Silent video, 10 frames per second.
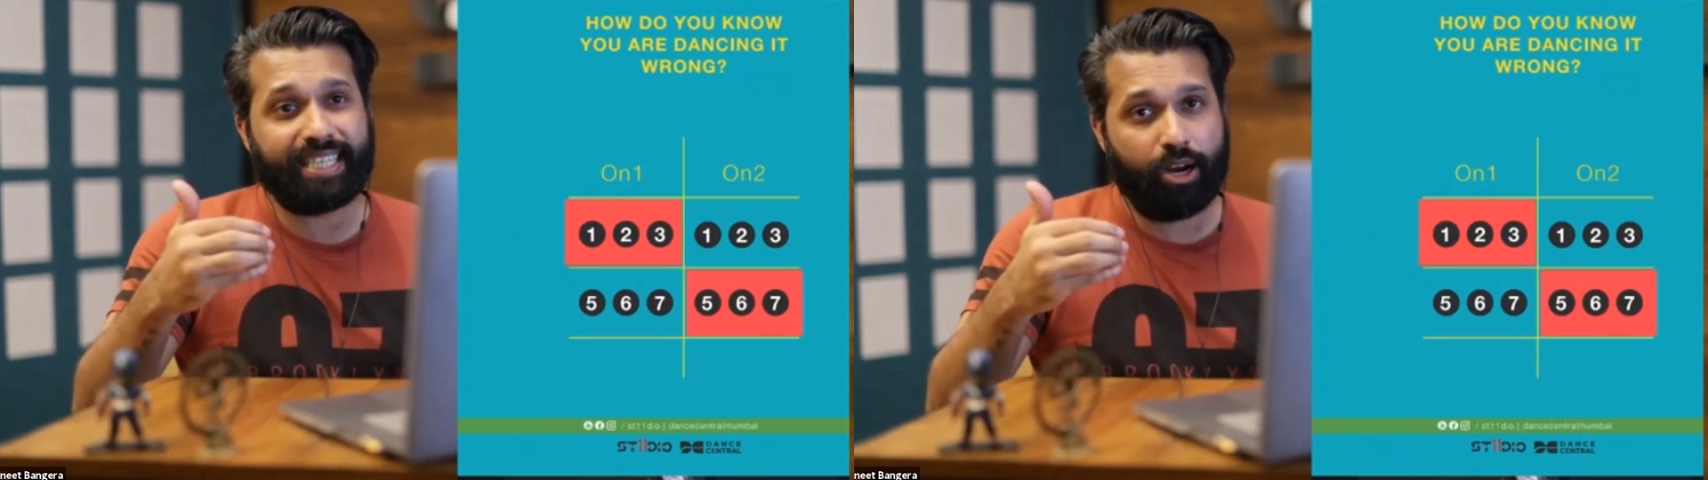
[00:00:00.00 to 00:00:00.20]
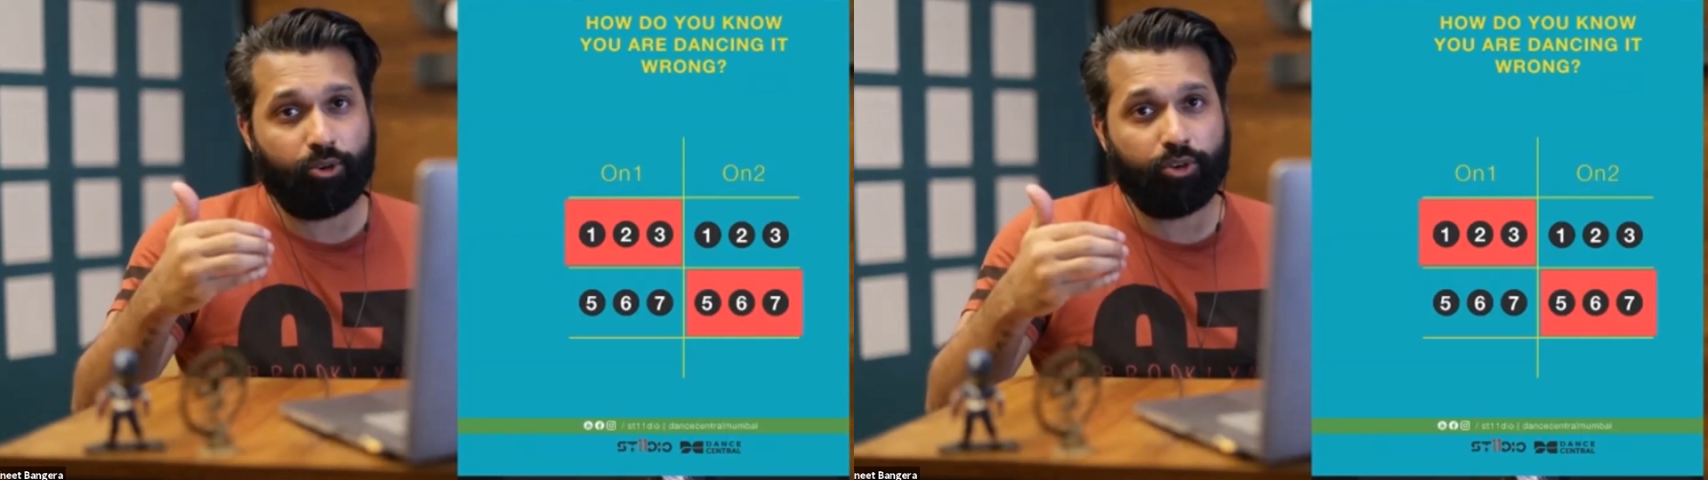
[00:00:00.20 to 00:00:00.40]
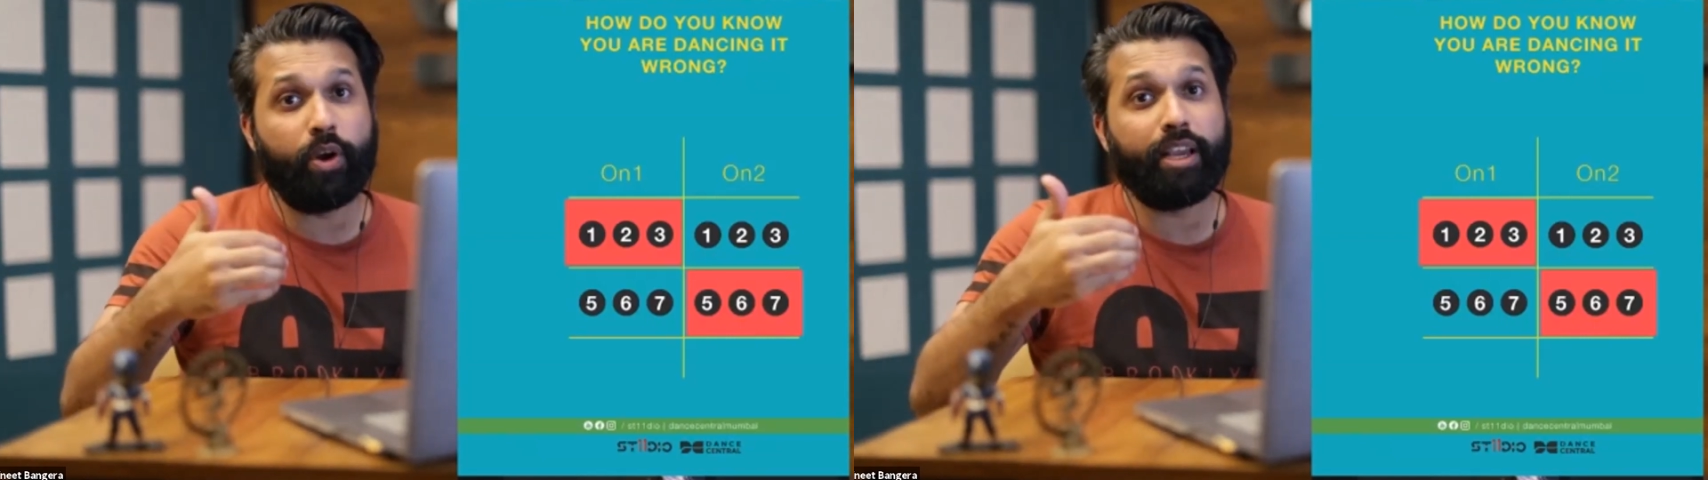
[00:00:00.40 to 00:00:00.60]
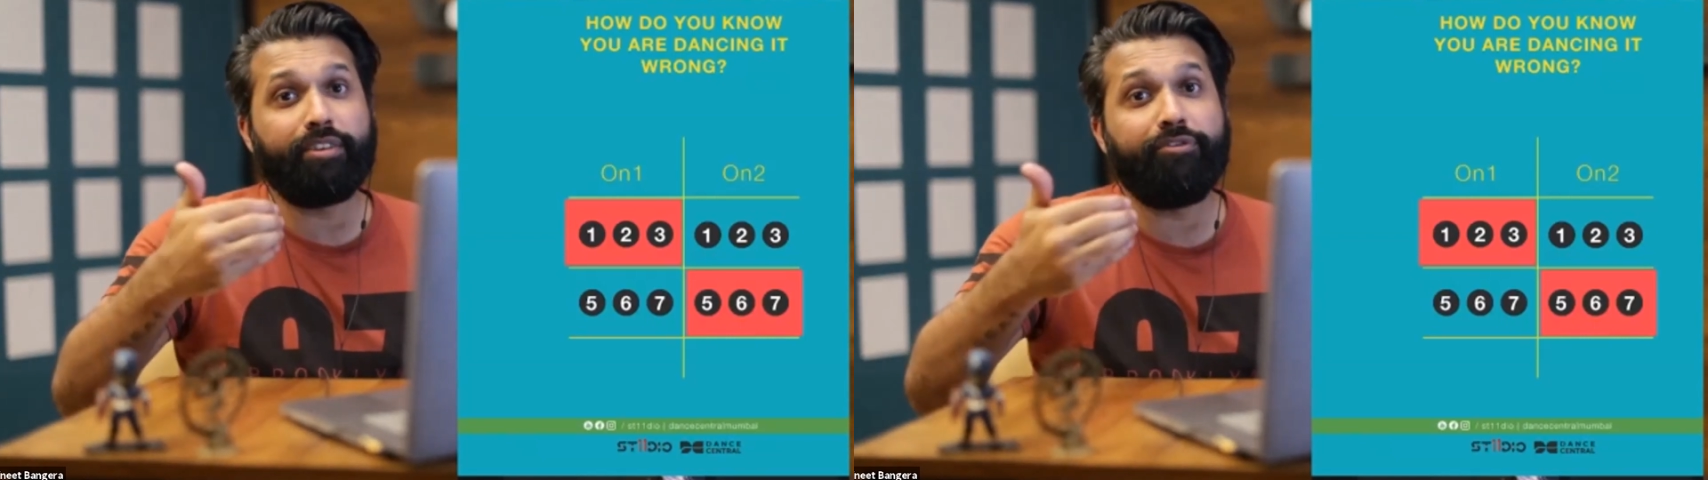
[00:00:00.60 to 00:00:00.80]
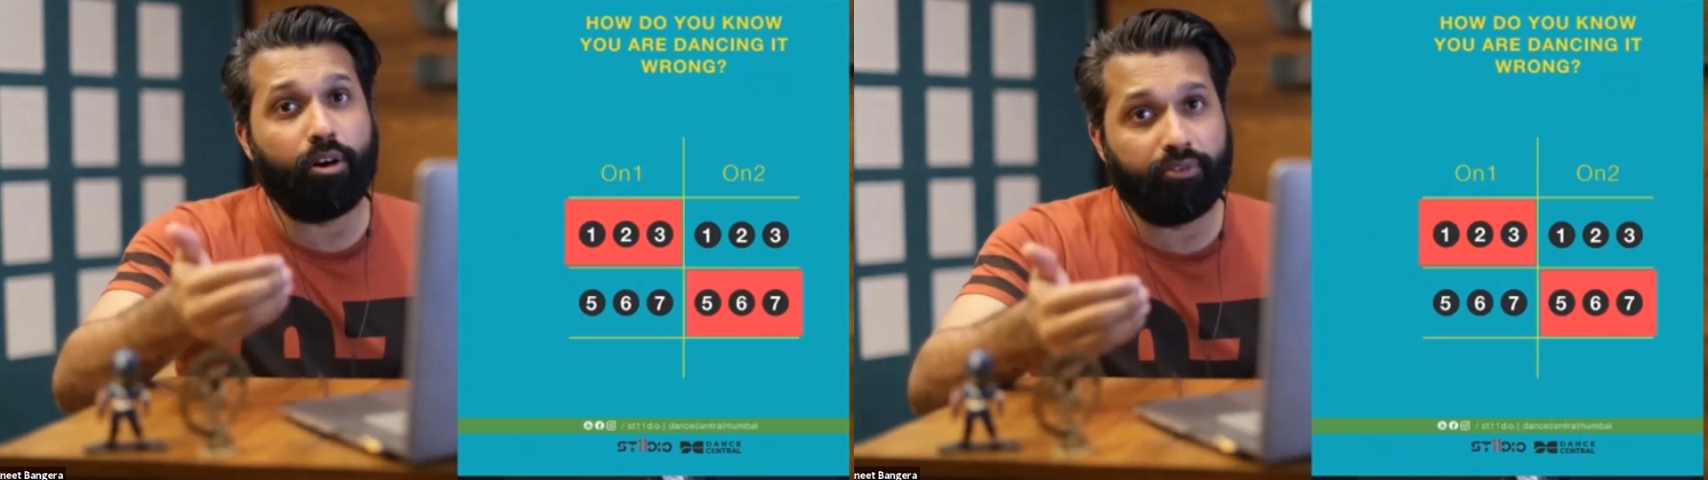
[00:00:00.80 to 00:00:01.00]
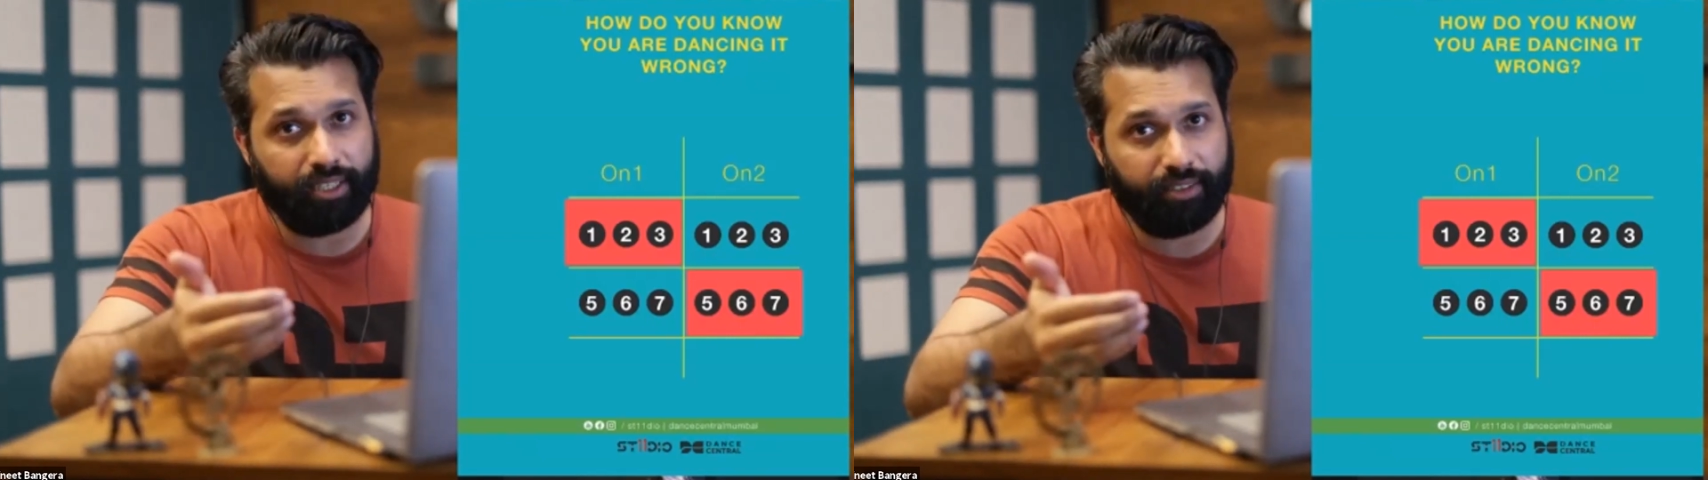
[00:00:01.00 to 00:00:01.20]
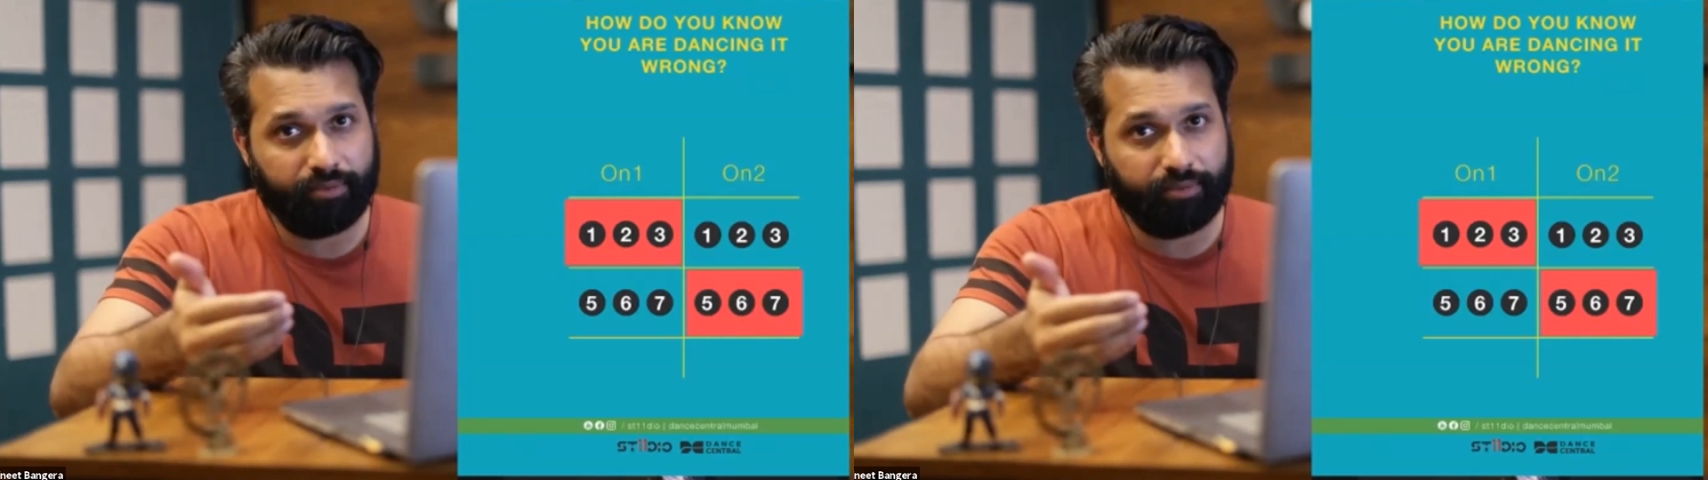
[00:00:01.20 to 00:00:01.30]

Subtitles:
count going forward.